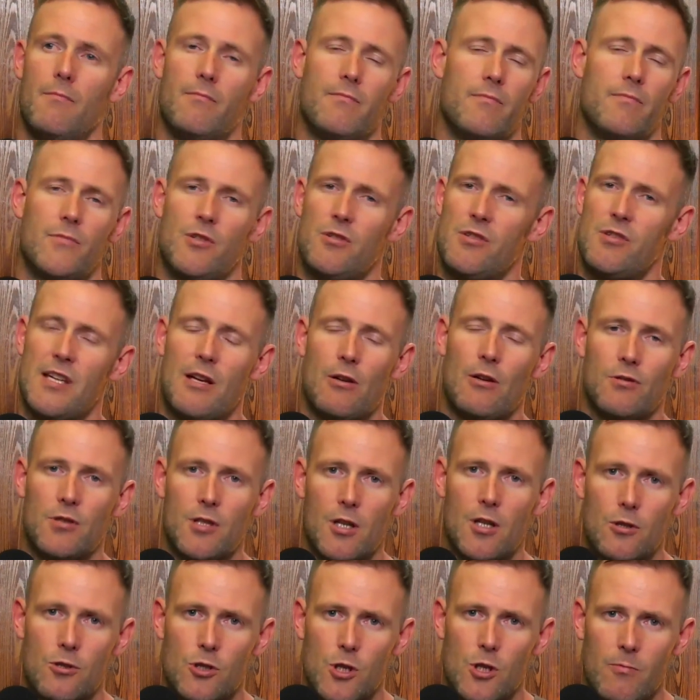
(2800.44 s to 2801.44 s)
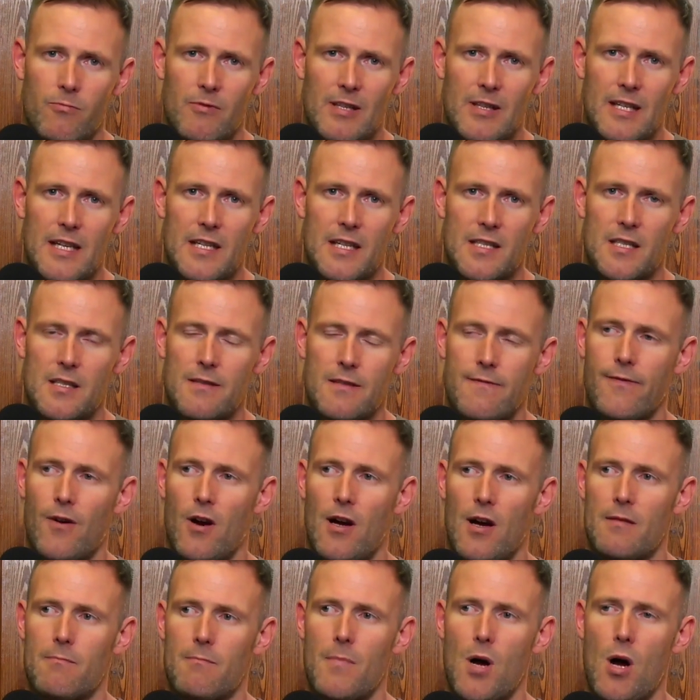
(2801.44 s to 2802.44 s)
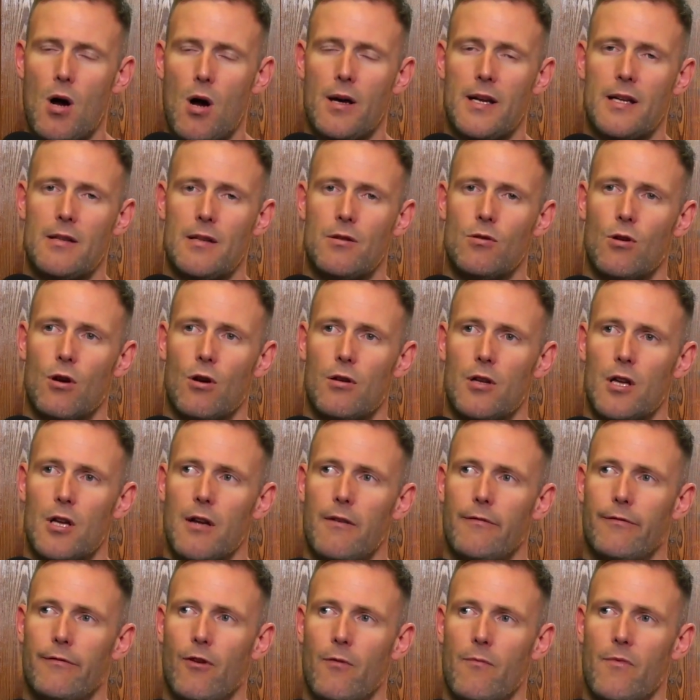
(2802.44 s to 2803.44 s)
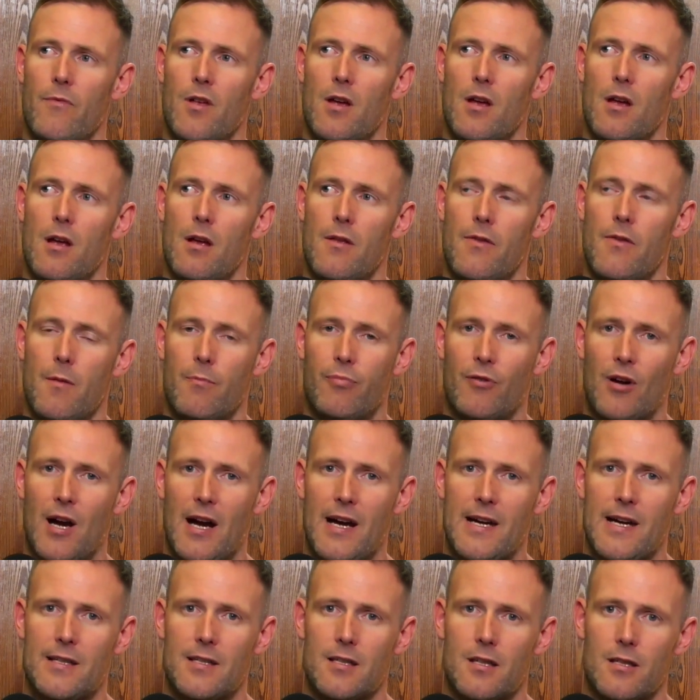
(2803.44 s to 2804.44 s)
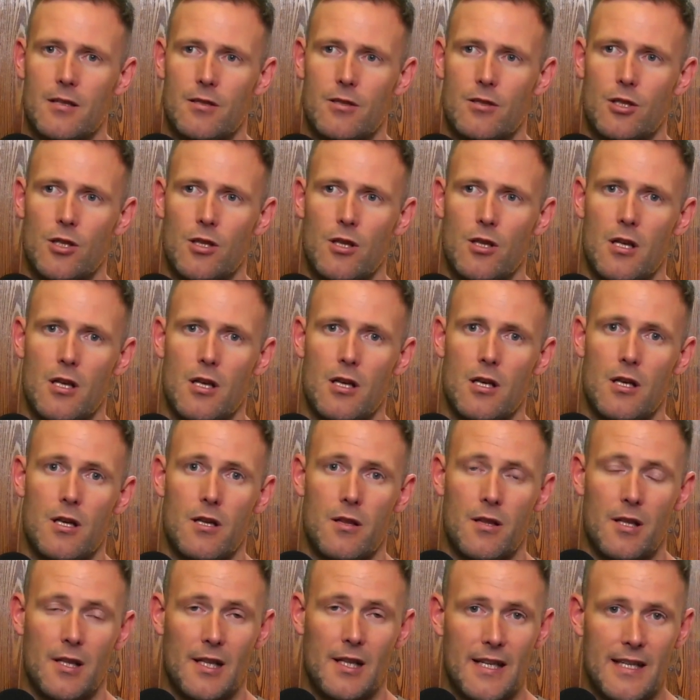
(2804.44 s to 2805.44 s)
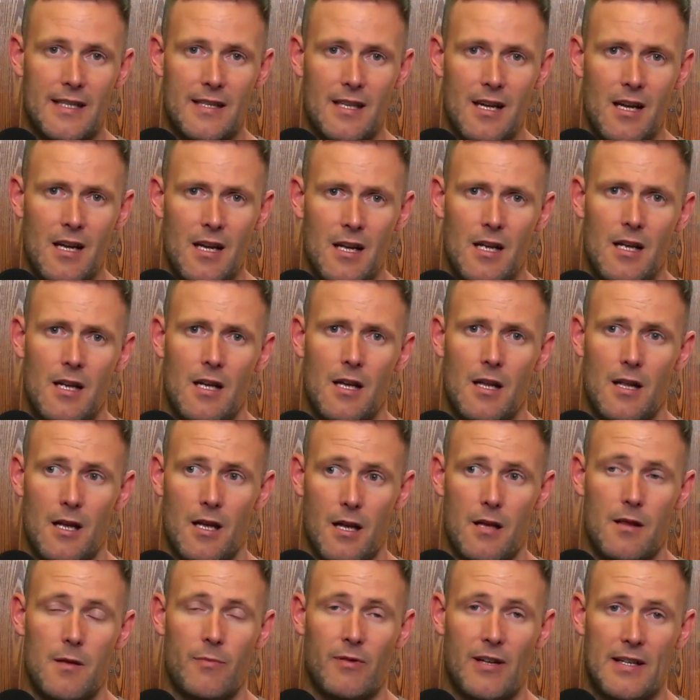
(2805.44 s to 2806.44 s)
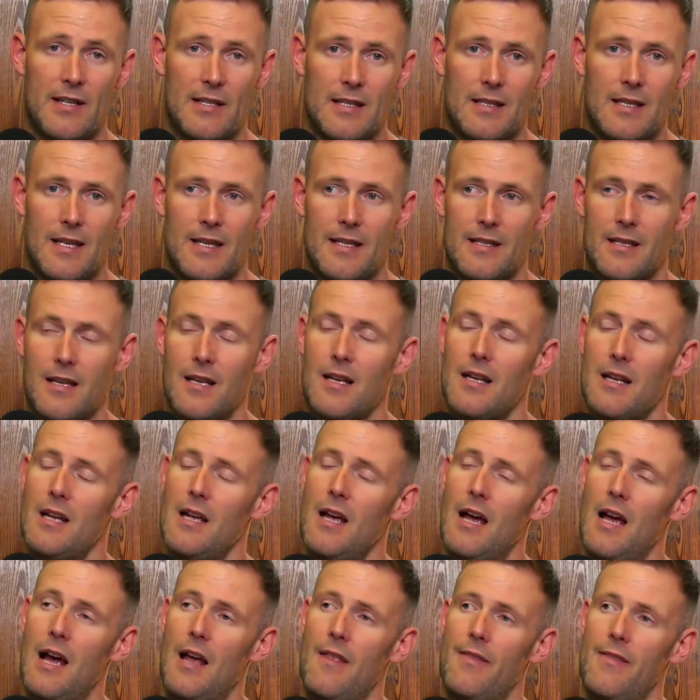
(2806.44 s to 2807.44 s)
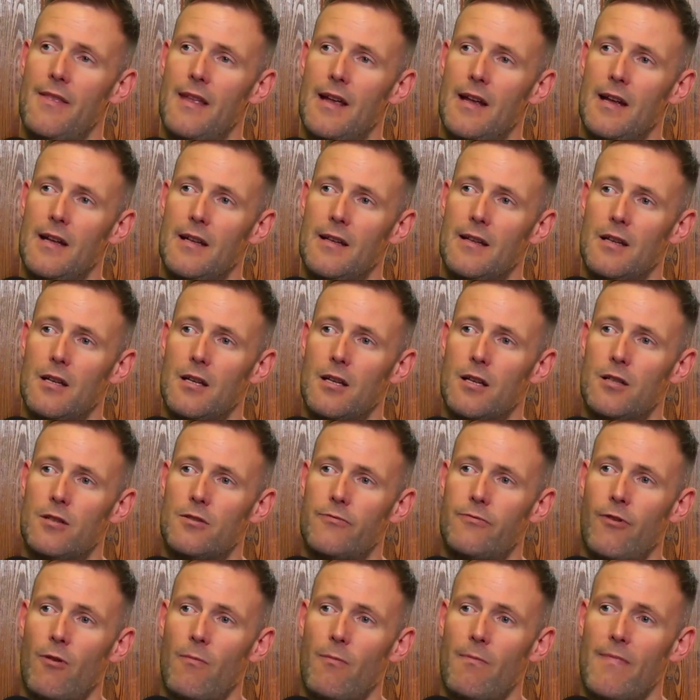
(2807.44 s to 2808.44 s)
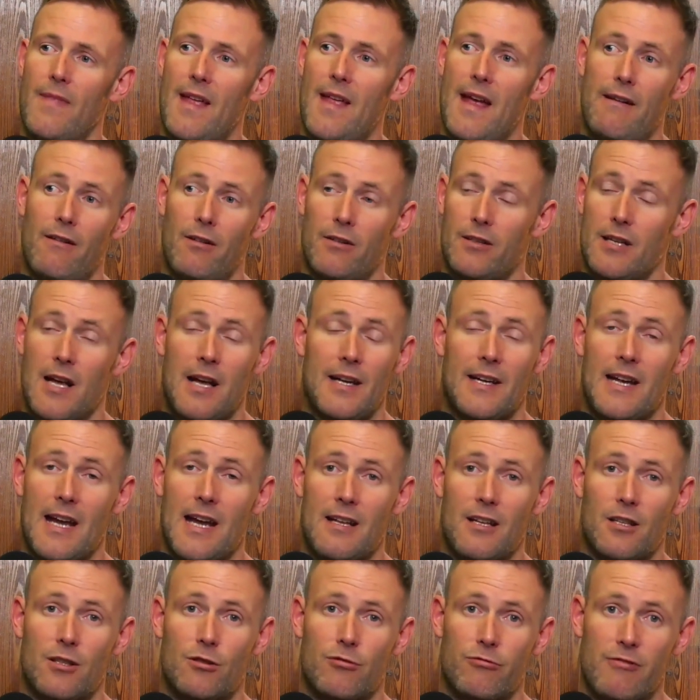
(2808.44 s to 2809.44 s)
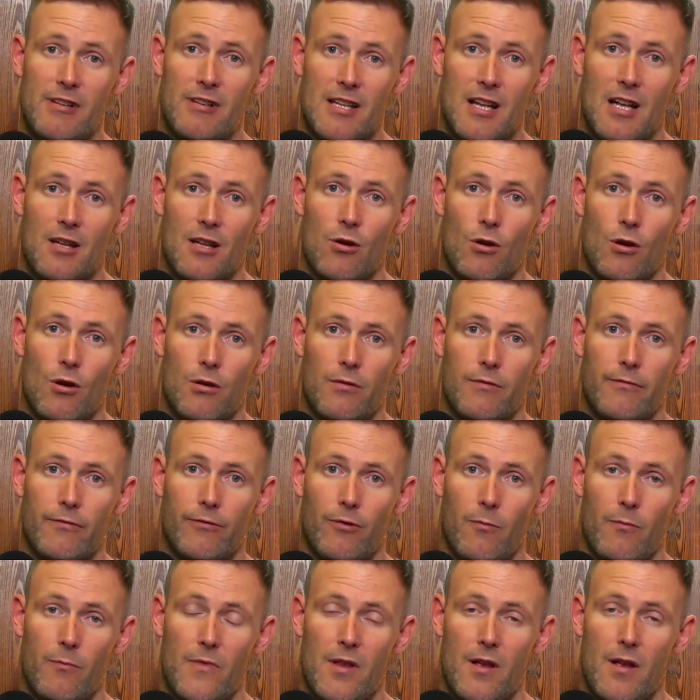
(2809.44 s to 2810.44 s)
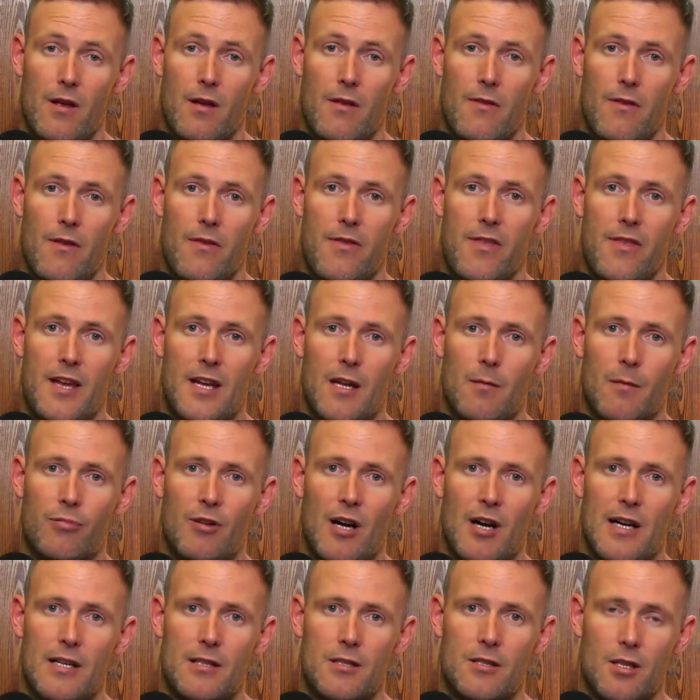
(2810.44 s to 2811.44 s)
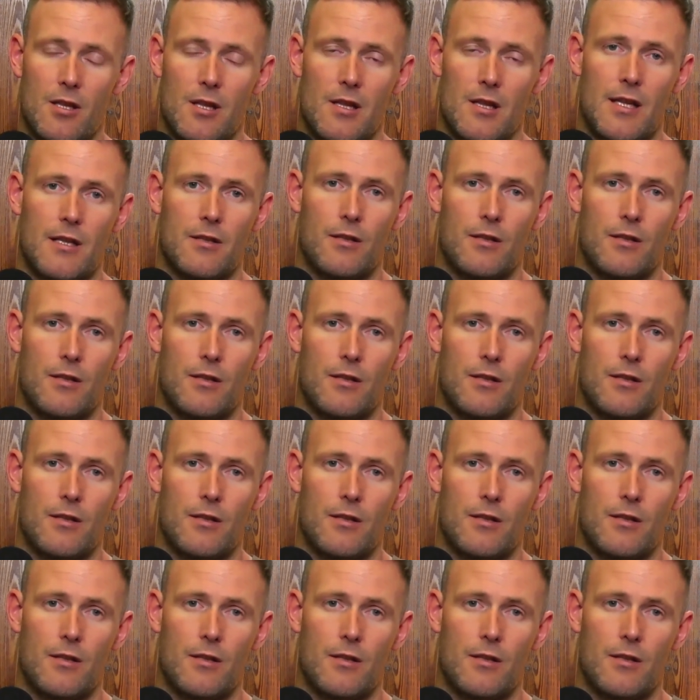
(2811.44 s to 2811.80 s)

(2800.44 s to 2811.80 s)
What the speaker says: You see it on YouTube, really easy to find. Marhin knot from the braid to the leader, the braided leader, and then from there again a grinner knot from the thicker braid to the leg